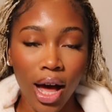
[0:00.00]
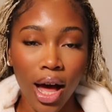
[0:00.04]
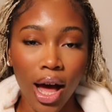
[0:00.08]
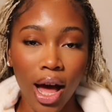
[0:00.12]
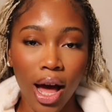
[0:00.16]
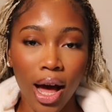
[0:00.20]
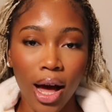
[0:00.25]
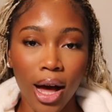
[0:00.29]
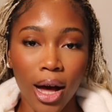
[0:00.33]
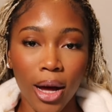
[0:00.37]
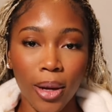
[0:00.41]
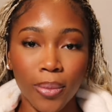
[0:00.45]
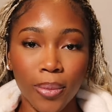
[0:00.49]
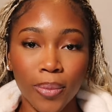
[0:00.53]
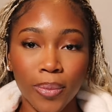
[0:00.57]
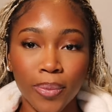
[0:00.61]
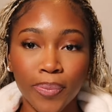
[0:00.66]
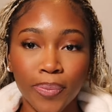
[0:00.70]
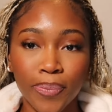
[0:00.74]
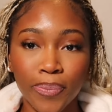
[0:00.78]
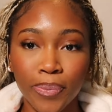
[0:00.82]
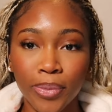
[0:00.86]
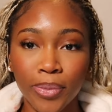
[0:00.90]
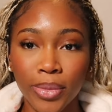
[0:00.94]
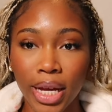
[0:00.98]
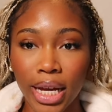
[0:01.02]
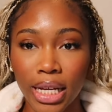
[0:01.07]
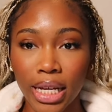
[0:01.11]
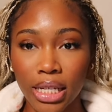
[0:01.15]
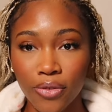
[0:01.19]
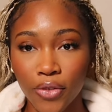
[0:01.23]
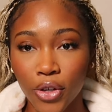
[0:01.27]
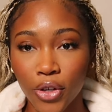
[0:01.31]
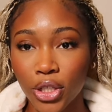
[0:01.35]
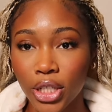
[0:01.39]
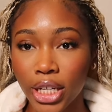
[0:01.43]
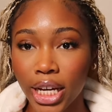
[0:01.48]

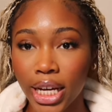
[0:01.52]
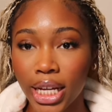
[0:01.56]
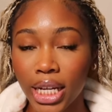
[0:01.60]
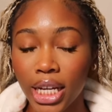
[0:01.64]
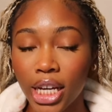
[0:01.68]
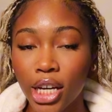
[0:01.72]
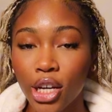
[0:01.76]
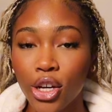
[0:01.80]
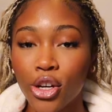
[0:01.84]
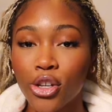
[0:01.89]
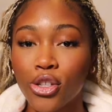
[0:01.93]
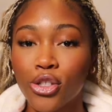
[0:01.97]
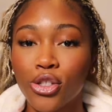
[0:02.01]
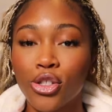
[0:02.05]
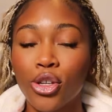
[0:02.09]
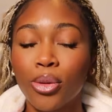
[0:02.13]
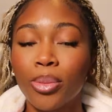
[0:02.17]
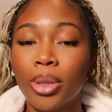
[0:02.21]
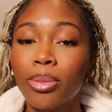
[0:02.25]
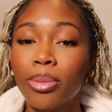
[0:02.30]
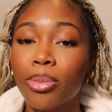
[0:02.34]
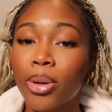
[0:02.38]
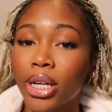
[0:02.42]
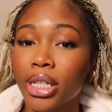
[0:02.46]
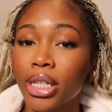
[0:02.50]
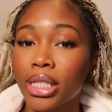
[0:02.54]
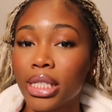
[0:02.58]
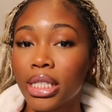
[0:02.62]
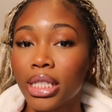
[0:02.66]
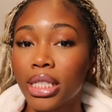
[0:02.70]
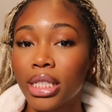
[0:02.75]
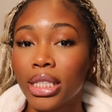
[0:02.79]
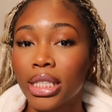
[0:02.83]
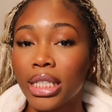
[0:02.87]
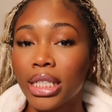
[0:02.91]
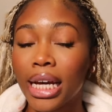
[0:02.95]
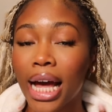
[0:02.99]
exfoliating. So me
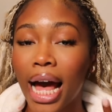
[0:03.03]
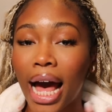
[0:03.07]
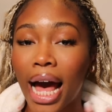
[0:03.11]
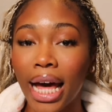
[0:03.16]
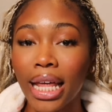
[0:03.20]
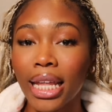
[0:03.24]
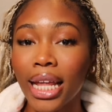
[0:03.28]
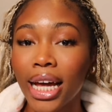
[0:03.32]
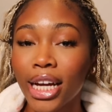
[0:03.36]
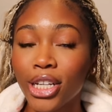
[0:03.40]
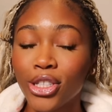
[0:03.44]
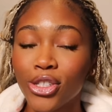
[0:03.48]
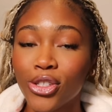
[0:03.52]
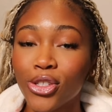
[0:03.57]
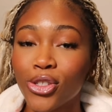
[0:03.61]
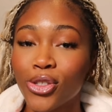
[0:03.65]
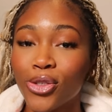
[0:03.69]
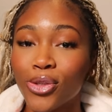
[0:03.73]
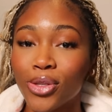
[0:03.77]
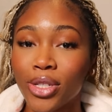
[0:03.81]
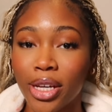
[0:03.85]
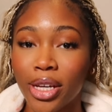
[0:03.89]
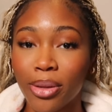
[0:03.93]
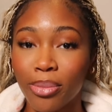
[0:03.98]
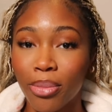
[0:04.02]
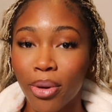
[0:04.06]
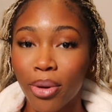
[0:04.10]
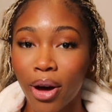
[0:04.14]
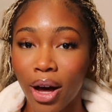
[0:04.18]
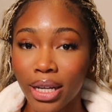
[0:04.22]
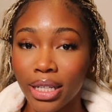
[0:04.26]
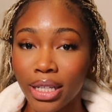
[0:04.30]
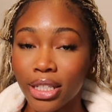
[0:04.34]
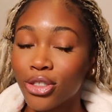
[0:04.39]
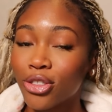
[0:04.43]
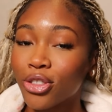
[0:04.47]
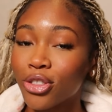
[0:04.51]
personally, I like to use a
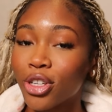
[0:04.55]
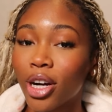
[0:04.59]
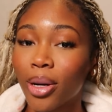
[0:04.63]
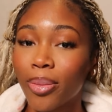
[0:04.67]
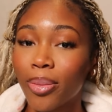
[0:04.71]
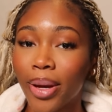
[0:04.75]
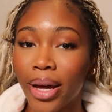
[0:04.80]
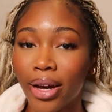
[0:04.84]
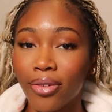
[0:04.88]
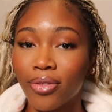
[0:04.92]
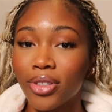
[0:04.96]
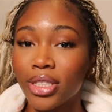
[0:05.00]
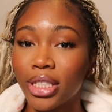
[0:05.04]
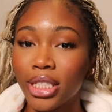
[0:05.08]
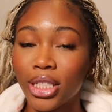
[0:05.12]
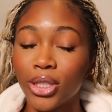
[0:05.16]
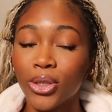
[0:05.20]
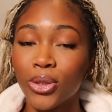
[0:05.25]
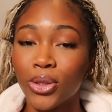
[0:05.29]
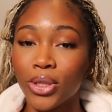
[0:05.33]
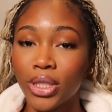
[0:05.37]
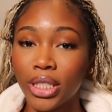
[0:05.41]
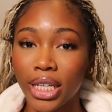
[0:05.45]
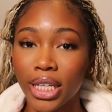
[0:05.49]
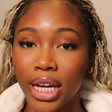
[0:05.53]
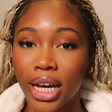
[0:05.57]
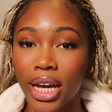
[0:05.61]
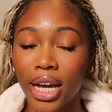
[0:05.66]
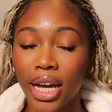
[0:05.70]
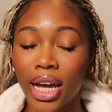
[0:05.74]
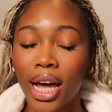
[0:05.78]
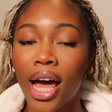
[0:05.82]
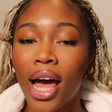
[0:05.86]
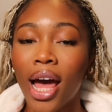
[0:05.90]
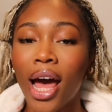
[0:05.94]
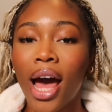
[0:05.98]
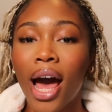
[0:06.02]
body scrub every single
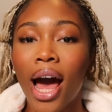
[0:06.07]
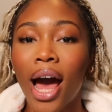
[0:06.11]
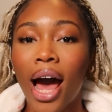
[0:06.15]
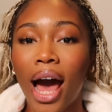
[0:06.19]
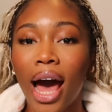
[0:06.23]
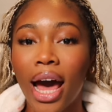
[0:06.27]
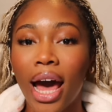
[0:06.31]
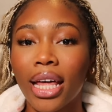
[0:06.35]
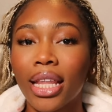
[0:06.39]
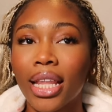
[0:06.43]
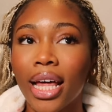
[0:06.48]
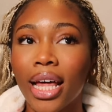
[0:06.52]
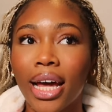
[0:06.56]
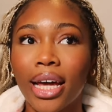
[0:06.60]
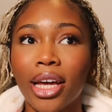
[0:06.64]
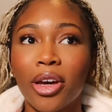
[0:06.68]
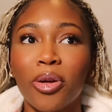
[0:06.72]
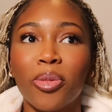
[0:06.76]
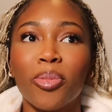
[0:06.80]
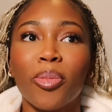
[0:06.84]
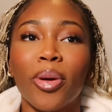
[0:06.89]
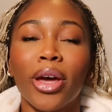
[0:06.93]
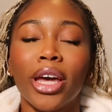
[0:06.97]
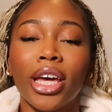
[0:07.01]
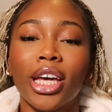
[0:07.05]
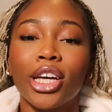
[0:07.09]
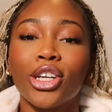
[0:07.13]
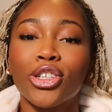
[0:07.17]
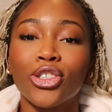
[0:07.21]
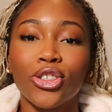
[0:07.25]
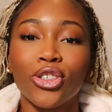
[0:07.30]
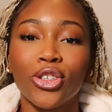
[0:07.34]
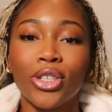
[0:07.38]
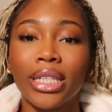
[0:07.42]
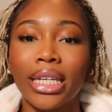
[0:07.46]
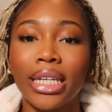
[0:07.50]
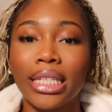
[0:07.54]
day. I like making
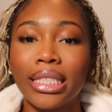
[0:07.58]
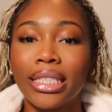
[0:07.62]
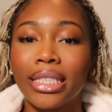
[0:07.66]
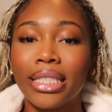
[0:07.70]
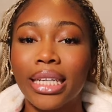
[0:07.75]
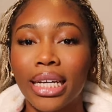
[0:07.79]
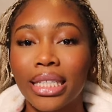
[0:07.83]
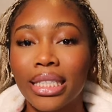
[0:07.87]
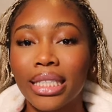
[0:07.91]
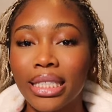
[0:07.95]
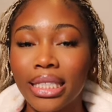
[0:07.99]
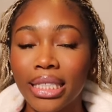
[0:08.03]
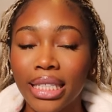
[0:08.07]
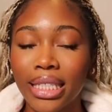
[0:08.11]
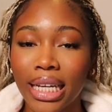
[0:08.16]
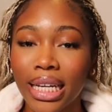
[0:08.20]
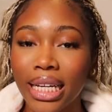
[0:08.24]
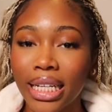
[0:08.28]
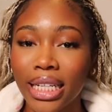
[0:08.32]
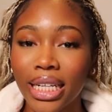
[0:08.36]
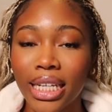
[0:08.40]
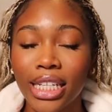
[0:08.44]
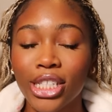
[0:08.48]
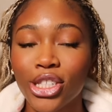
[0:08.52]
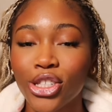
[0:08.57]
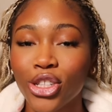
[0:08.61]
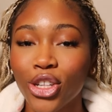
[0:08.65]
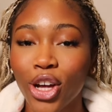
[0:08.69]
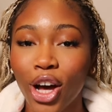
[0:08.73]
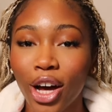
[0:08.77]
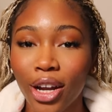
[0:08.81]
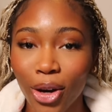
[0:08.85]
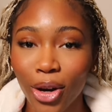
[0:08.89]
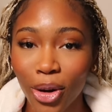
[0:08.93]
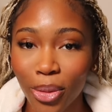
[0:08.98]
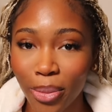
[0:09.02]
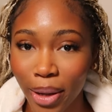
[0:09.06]
sure that dead skin is
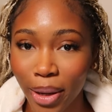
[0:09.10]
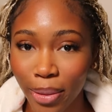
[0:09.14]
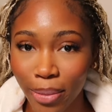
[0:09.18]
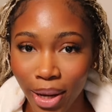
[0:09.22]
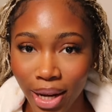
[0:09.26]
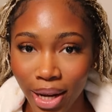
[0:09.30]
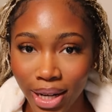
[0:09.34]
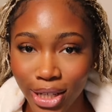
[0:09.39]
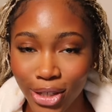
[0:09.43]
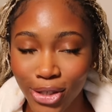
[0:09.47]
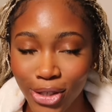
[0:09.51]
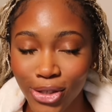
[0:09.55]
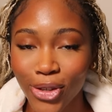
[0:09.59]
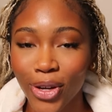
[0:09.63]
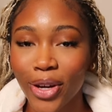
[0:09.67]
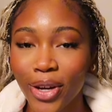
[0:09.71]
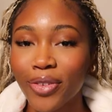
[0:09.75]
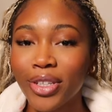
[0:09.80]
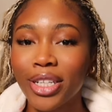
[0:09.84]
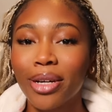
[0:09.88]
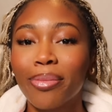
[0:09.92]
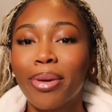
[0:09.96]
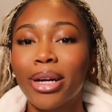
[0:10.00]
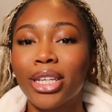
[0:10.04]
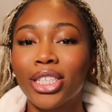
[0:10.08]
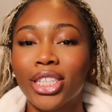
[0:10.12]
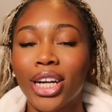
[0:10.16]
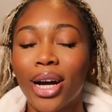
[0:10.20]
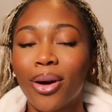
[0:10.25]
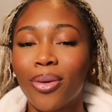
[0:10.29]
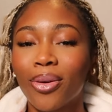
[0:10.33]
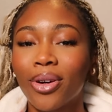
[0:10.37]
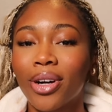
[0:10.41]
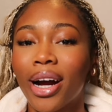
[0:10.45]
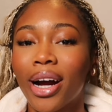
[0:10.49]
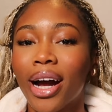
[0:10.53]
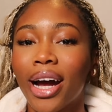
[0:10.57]
not on my body. So every time I
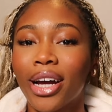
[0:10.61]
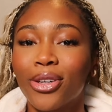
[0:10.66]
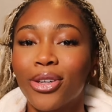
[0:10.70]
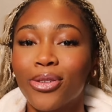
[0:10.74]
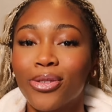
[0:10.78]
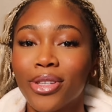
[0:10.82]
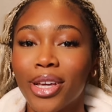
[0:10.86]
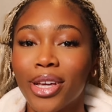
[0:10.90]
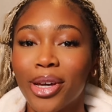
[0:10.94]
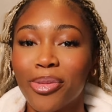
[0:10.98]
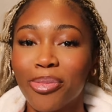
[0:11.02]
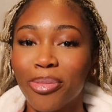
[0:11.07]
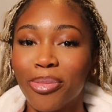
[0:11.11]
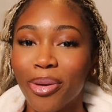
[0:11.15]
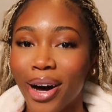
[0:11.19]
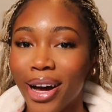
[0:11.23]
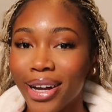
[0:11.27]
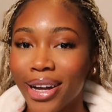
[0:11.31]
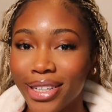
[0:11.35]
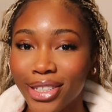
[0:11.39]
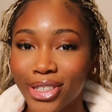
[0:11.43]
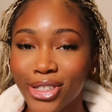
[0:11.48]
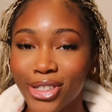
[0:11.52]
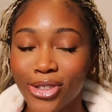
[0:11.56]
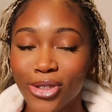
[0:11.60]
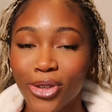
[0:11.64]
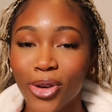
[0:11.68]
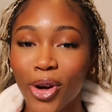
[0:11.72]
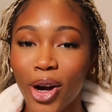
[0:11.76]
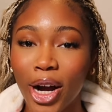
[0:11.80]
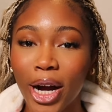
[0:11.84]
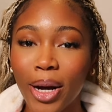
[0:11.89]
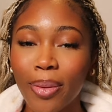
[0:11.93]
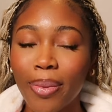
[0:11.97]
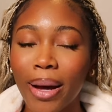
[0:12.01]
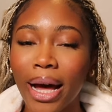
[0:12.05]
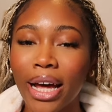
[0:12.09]
shower, I use a body
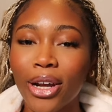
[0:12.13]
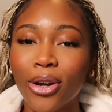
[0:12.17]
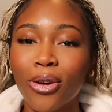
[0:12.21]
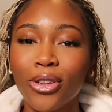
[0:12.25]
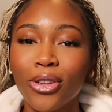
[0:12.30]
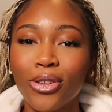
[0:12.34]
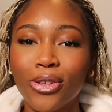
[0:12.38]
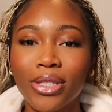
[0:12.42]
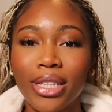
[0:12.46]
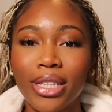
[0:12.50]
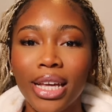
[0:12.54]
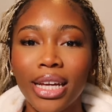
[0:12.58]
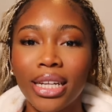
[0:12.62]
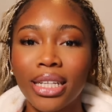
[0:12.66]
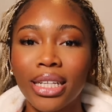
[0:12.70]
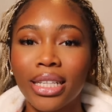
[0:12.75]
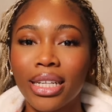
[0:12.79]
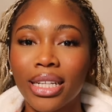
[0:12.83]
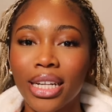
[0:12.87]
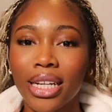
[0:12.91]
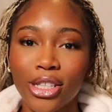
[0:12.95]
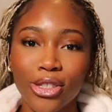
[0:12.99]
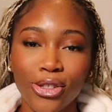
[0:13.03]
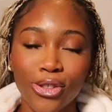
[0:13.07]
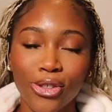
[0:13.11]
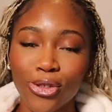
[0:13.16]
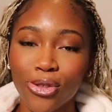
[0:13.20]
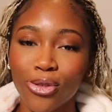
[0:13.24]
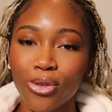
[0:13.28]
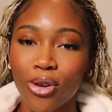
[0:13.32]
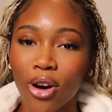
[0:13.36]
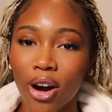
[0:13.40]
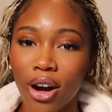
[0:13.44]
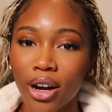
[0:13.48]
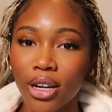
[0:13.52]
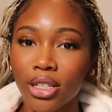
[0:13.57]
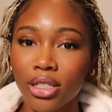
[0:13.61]
scrub. I don't use anything that's
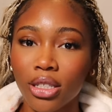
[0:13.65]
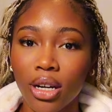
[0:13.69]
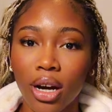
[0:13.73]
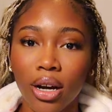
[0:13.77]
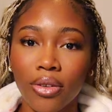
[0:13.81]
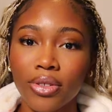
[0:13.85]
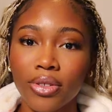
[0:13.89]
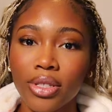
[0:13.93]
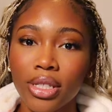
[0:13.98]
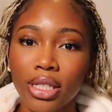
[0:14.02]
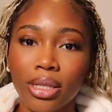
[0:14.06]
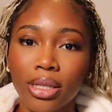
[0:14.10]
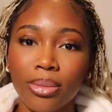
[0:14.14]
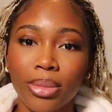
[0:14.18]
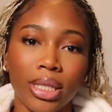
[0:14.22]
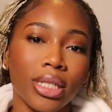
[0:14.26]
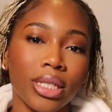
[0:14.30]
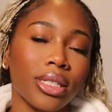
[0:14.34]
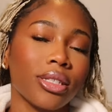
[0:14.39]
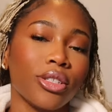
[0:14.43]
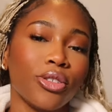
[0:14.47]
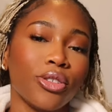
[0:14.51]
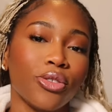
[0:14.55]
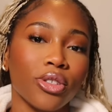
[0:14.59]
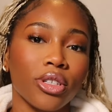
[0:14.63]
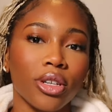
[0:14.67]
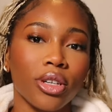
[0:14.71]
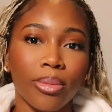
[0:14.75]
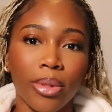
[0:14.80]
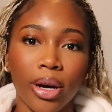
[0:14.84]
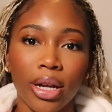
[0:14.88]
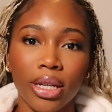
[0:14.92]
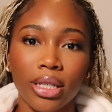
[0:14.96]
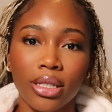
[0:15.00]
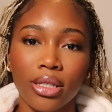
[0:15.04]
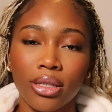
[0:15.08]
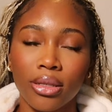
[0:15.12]
too harsh, obviously, because using a
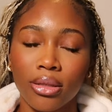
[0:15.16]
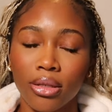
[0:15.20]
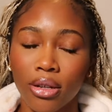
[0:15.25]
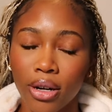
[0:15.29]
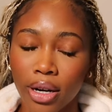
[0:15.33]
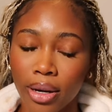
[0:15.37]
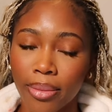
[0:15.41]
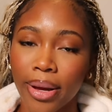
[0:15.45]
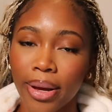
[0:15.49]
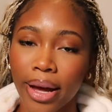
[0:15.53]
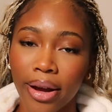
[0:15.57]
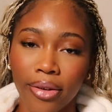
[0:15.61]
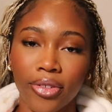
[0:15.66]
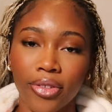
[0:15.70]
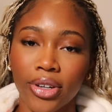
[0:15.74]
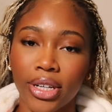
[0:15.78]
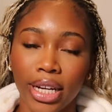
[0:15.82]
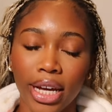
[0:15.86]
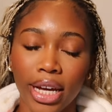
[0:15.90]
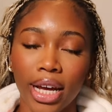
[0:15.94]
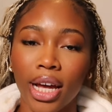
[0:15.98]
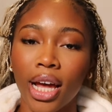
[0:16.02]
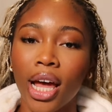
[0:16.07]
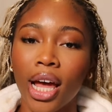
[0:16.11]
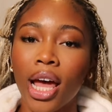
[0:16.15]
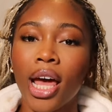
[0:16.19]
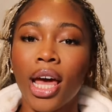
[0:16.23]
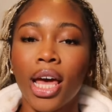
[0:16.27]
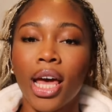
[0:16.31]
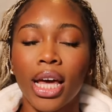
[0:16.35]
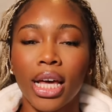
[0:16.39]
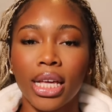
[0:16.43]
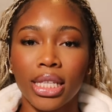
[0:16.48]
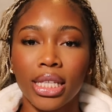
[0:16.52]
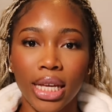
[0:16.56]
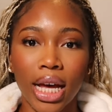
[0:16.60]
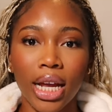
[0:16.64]
body scrub every day
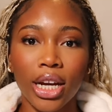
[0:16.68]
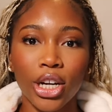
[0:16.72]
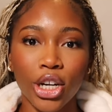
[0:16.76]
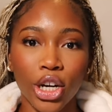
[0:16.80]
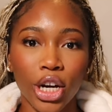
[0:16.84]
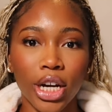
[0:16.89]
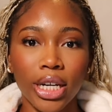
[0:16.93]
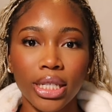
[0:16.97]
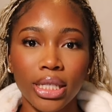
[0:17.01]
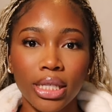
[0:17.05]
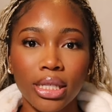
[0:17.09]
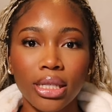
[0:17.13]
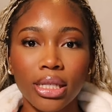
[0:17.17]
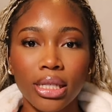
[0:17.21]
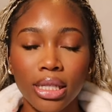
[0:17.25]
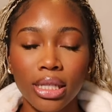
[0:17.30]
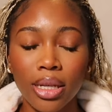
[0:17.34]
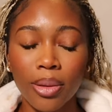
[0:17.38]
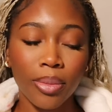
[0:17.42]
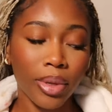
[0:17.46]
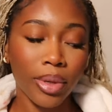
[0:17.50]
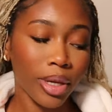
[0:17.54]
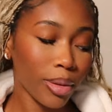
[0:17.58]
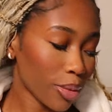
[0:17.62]
is kind of crazy to some